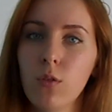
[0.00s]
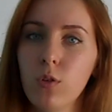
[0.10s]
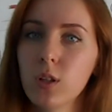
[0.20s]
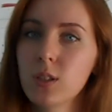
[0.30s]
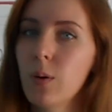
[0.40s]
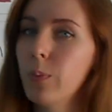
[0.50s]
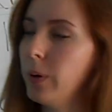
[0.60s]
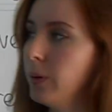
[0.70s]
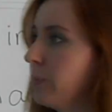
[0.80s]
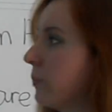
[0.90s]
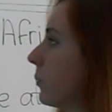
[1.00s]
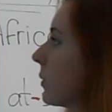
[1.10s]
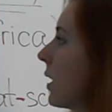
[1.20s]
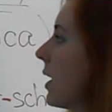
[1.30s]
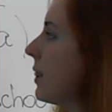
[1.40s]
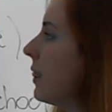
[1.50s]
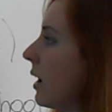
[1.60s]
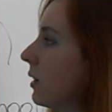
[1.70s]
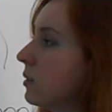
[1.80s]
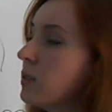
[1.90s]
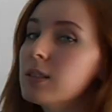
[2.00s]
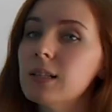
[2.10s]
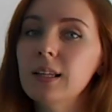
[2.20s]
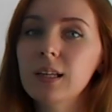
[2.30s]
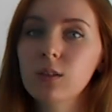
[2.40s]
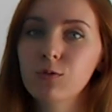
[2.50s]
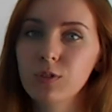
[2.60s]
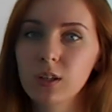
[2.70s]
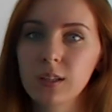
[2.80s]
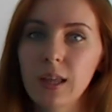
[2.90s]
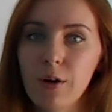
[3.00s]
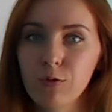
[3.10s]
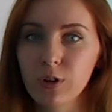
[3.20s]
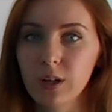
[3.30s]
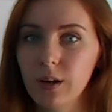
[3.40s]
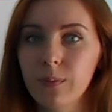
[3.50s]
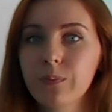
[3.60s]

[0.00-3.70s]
For example, lions live in Africa.